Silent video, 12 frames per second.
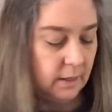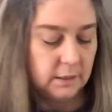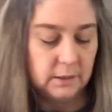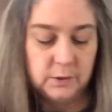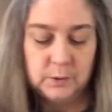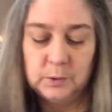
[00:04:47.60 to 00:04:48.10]
I'd
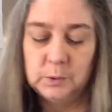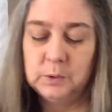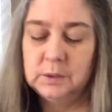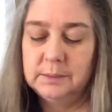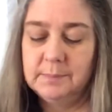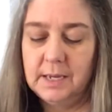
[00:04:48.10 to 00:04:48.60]

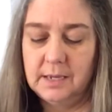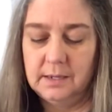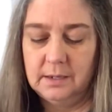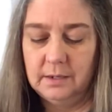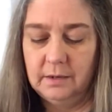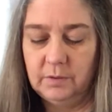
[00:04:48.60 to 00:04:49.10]
lose my
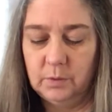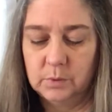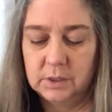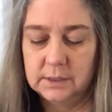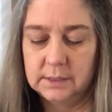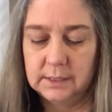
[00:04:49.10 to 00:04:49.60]
head if it
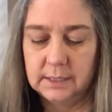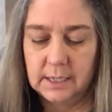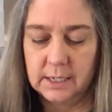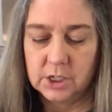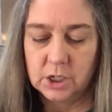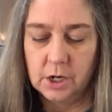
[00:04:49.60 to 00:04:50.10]
wasn't
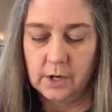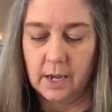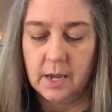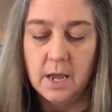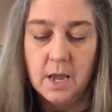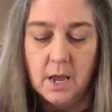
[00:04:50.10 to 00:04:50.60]
attached. Okay,
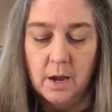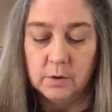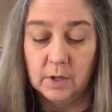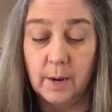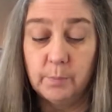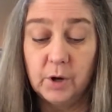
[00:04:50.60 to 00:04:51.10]

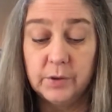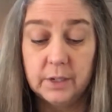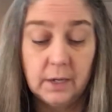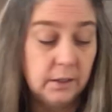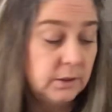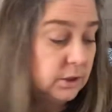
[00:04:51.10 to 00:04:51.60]
but I brought the
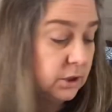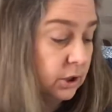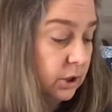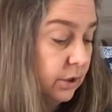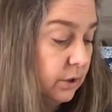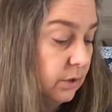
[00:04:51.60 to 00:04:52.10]
colors to
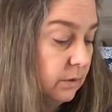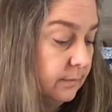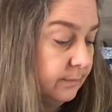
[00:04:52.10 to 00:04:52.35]
show you.